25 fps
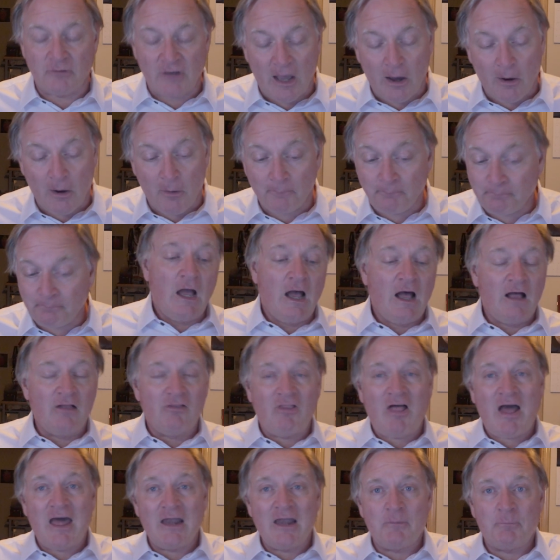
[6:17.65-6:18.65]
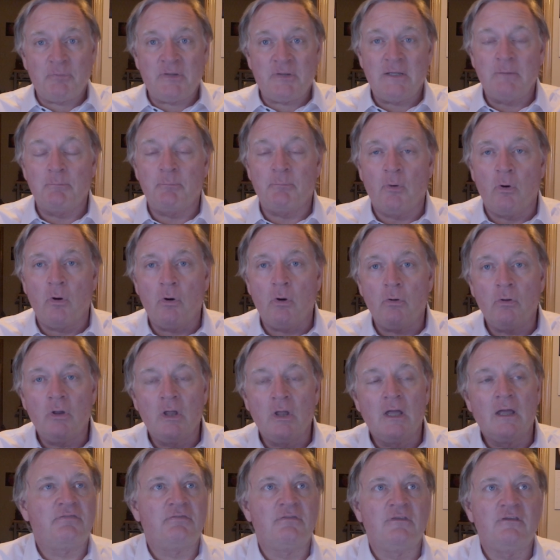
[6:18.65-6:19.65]
Now, a lot of people
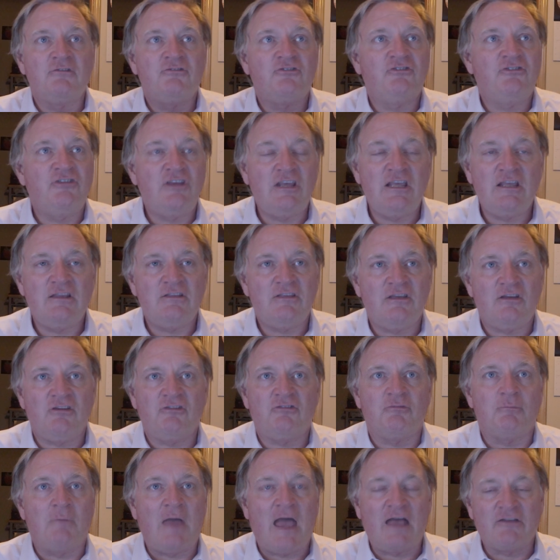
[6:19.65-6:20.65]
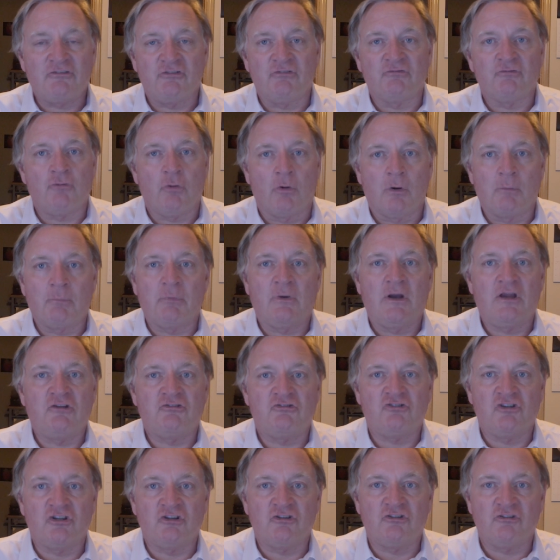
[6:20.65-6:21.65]
see these massive
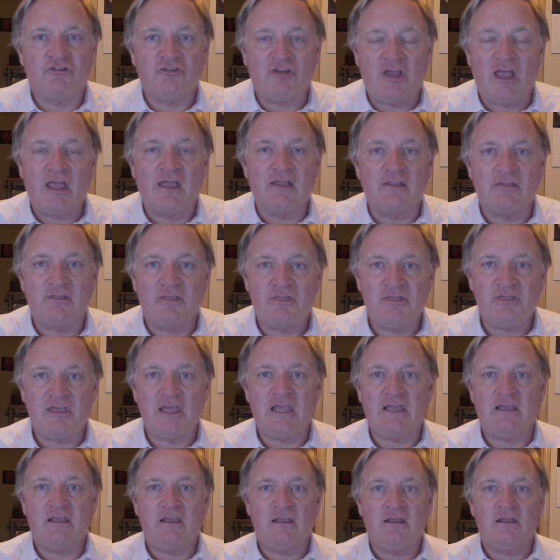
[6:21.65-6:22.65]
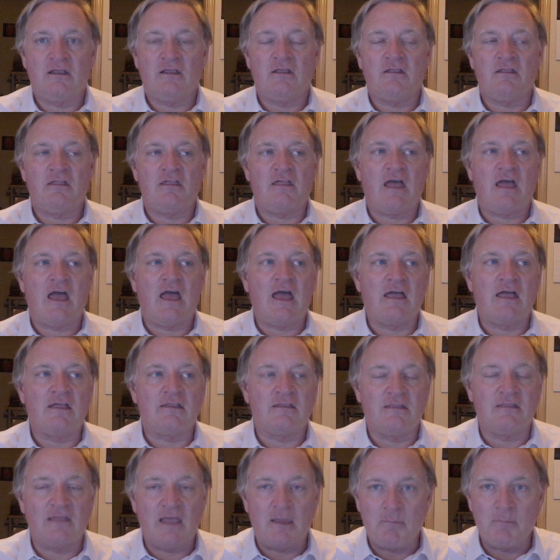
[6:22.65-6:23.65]
corporations and think
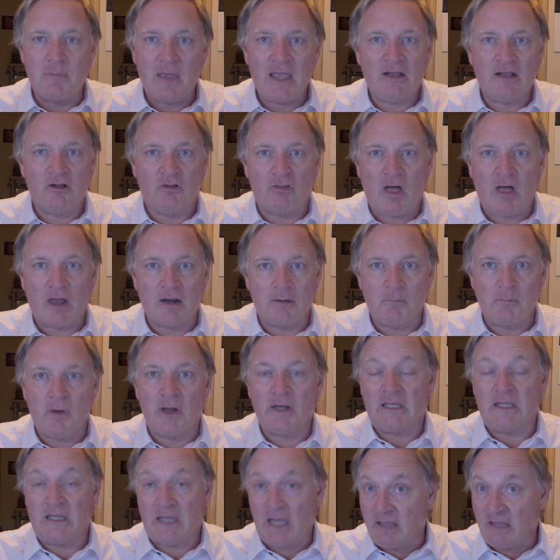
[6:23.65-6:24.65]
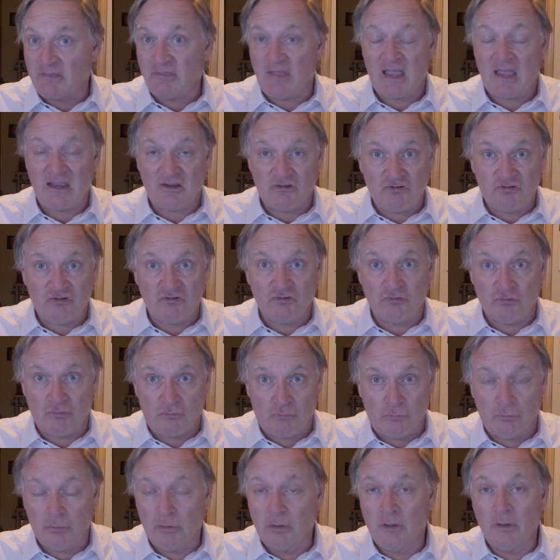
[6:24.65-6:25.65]
that they make a lot of money, and they do.